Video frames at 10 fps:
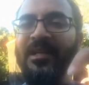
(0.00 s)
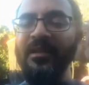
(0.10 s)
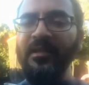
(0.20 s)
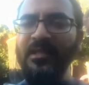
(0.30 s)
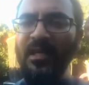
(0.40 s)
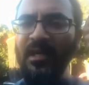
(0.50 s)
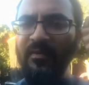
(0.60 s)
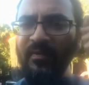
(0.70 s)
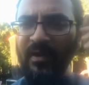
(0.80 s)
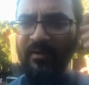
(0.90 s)
the day
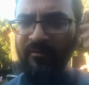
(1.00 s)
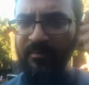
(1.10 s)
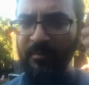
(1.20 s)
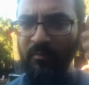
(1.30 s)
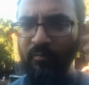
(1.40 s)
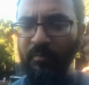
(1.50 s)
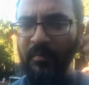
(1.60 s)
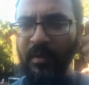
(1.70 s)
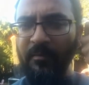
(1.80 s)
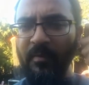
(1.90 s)
of
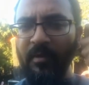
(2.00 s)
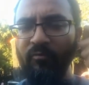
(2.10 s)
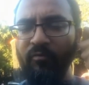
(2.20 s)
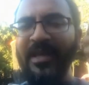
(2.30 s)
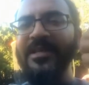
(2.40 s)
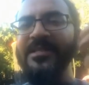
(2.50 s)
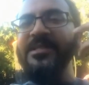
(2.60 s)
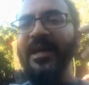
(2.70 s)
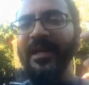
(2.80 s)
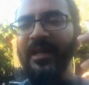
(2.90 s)

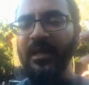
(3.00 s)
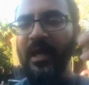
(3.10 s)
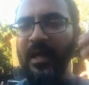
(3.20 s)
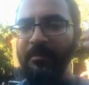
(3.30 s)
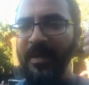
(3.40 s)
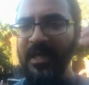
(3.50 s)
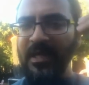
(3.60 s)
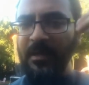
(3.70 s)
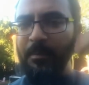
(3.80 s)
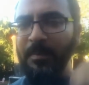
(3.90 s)
reconciling and
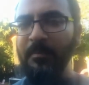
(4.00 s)
making